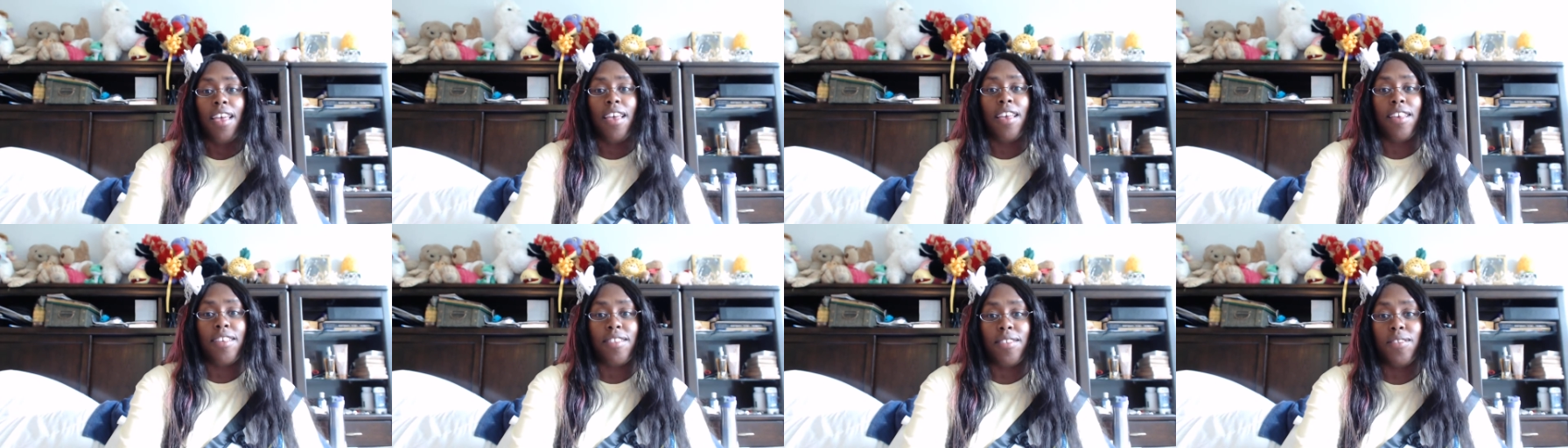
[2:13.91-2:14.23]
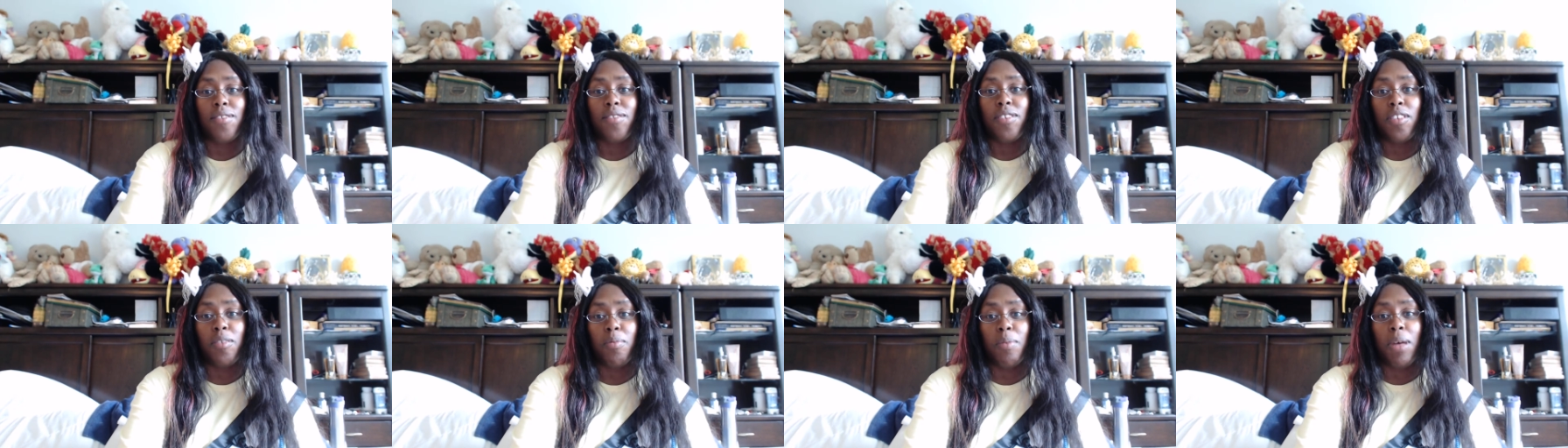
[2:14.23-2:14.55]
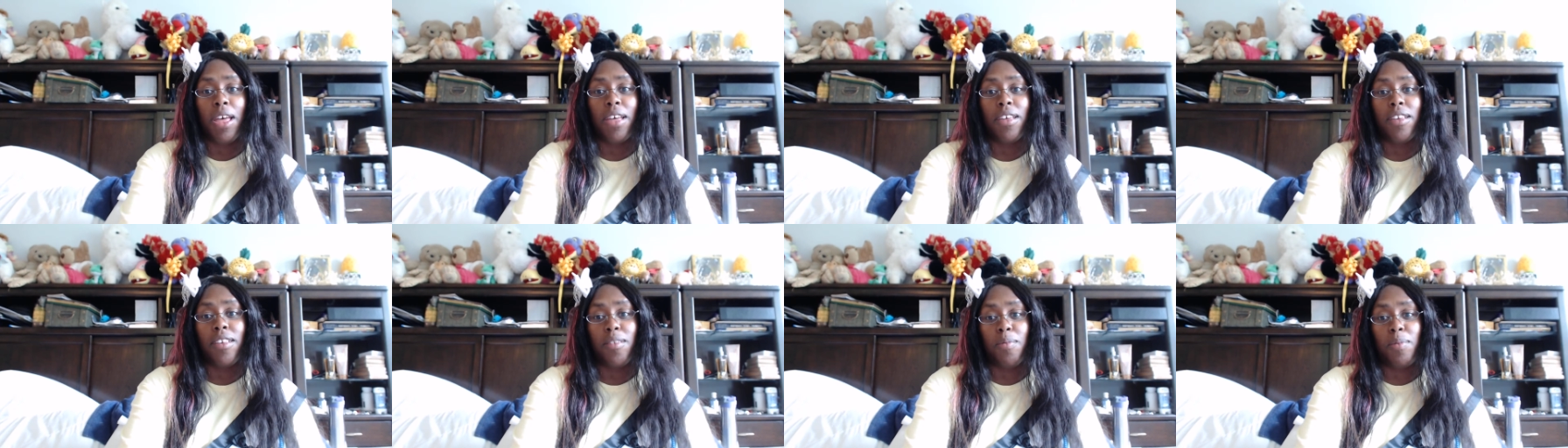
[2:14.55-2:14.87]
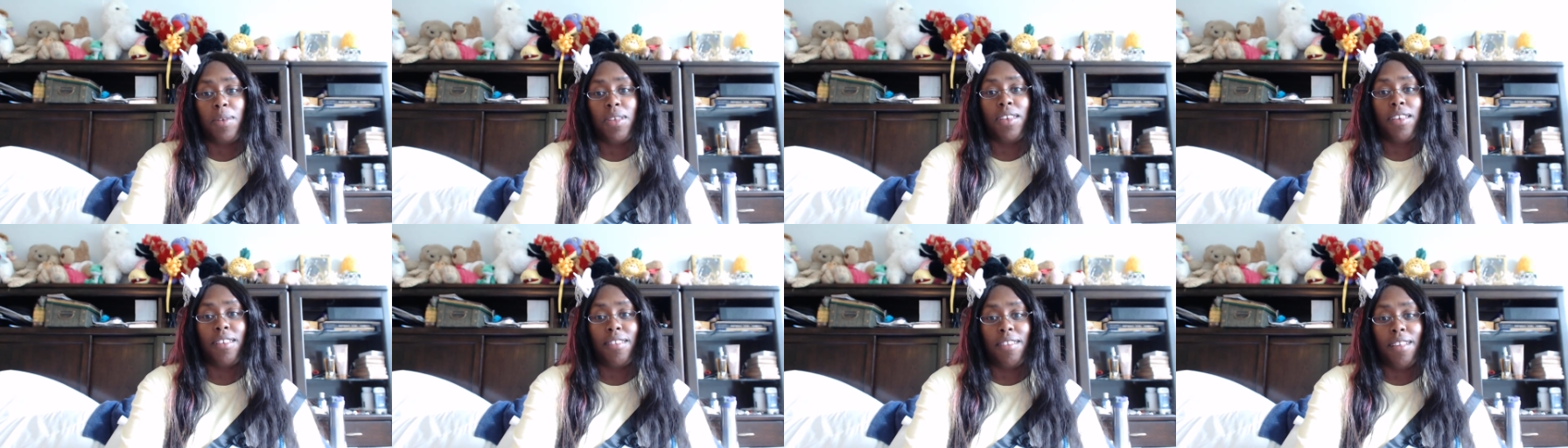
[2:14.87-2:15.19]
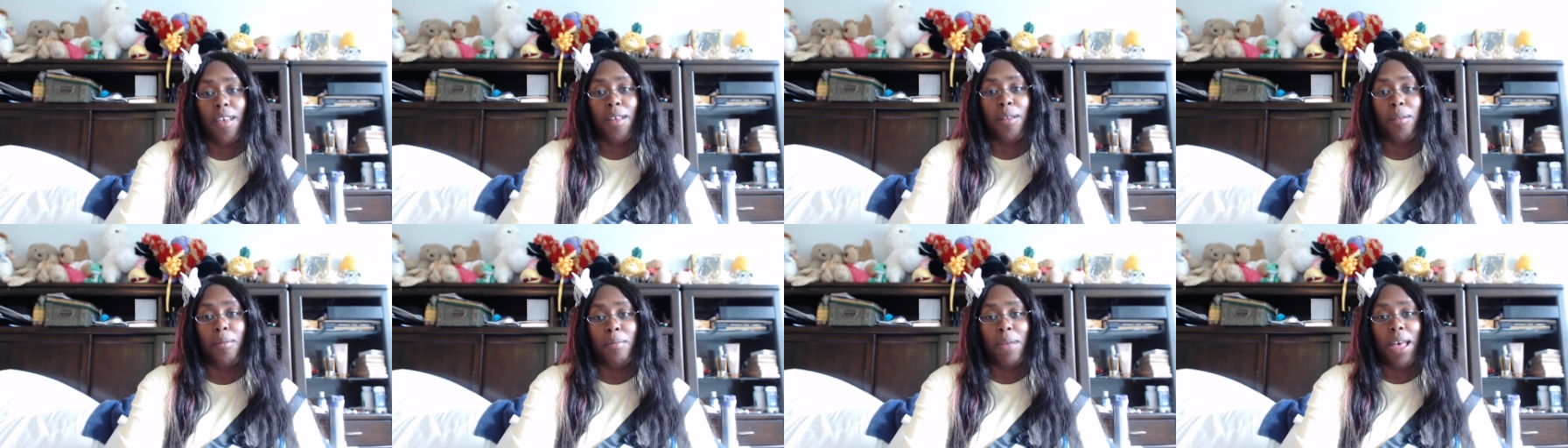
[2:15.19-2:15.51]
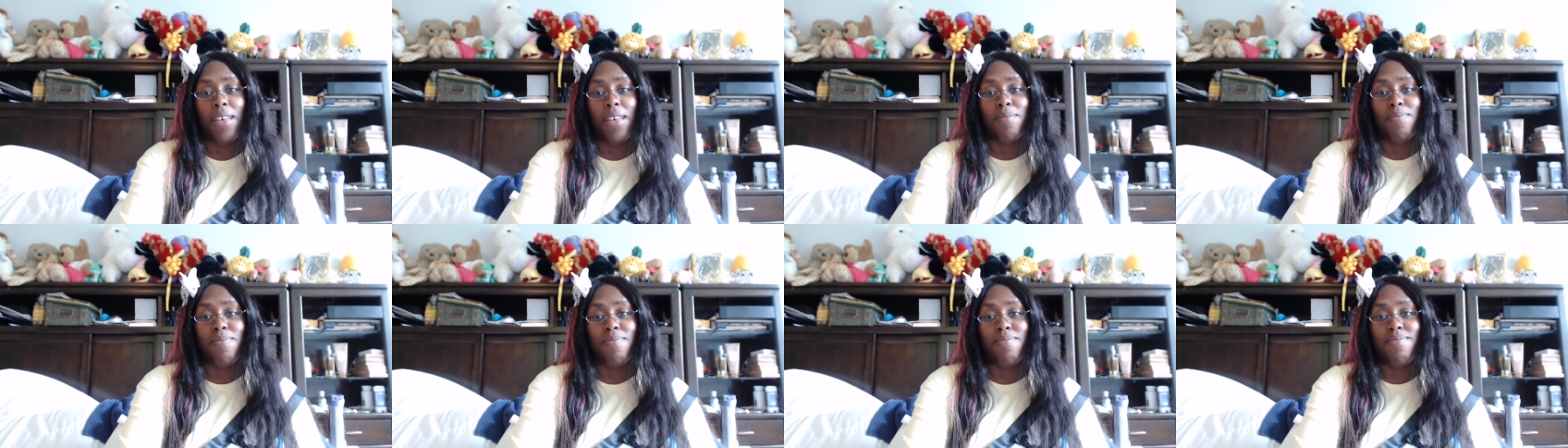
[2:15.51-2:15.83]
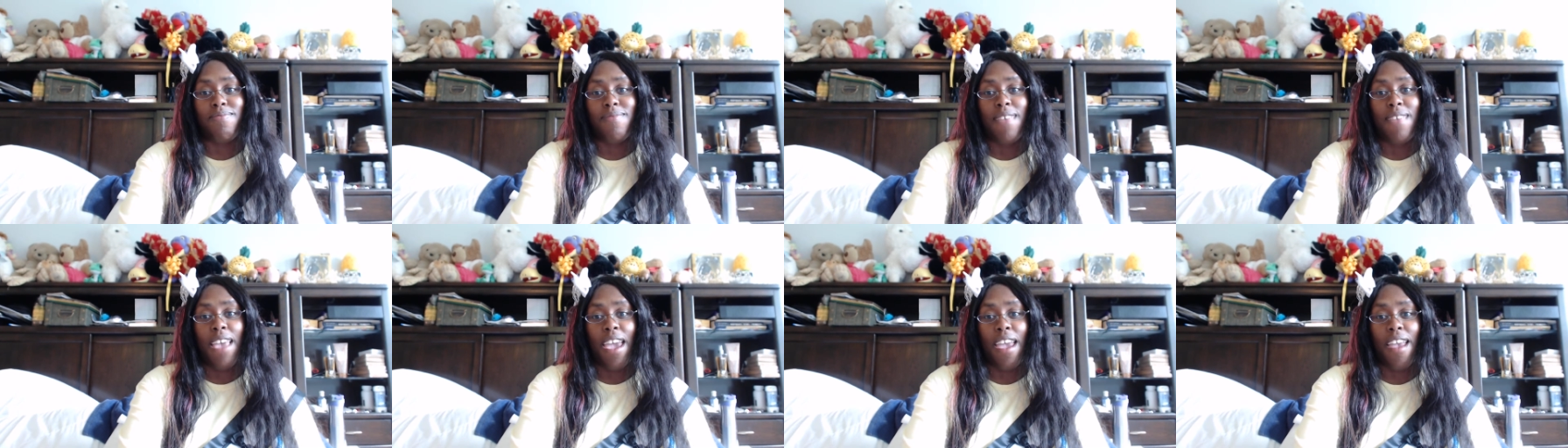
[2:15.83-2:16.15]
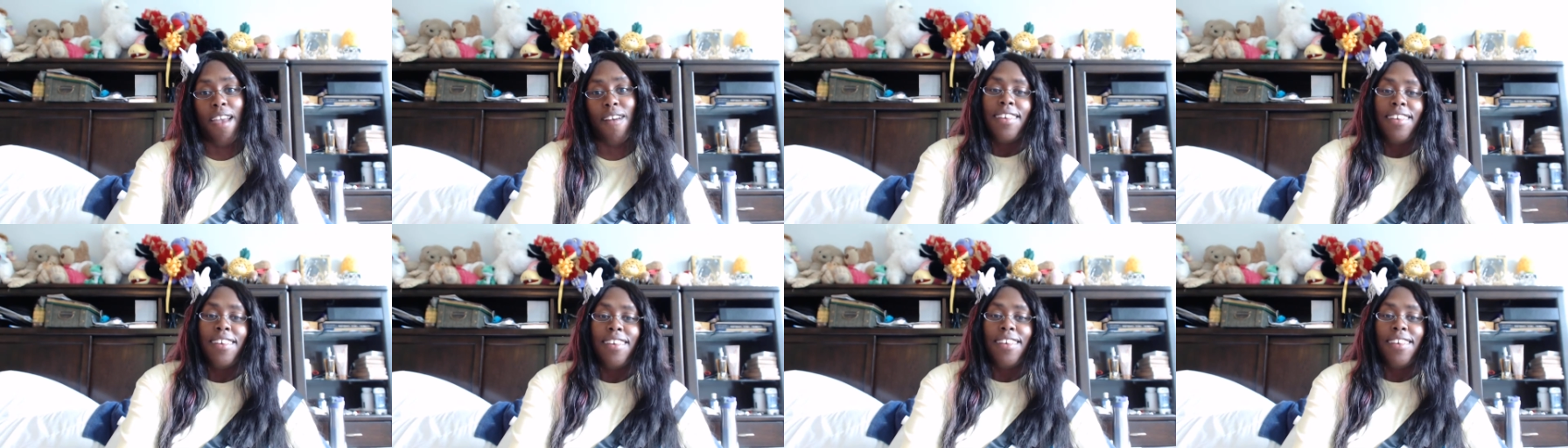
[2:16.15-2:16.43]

as soon as my husband gets out of my hair